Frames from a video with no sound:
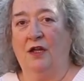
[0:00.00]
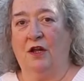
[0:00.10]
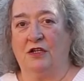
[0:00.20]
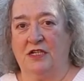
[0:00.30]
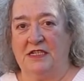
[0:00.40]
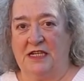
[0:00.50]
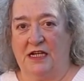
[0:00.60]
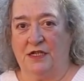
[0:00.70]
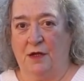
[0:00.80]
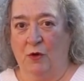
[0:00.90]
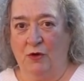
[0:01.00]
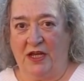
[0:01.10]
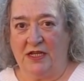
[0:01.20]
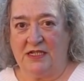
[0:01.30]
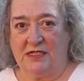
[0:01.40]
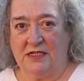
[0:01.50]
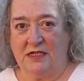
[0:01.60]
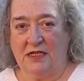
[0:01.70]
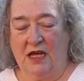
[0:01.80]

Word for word: not on a Saturday morning it isn't,